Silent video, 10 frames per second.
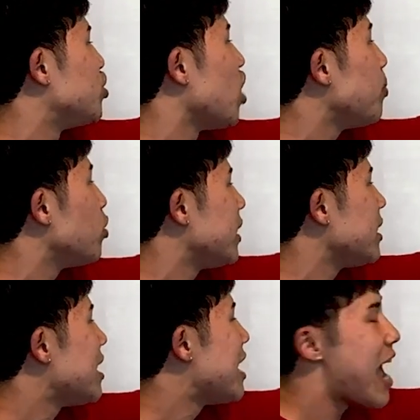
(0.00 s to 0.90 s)
double it
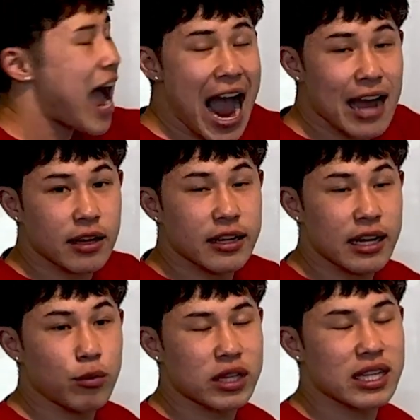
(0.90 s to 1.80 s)

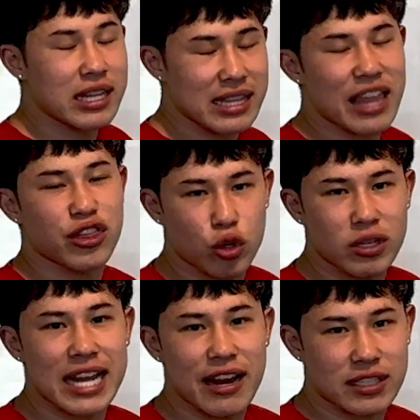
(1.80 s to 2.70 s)
within that
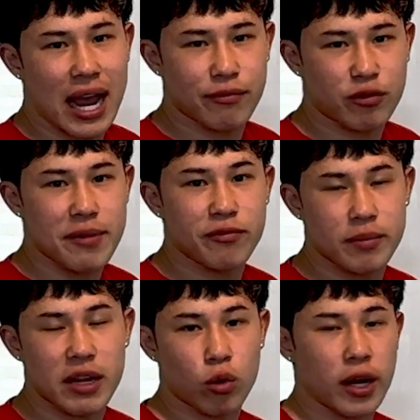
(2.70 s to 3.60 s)
30-day time frame from
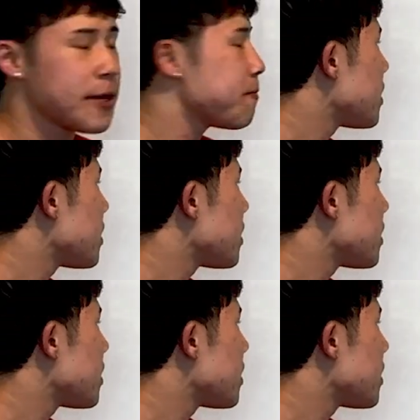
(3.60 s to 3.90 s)
it running.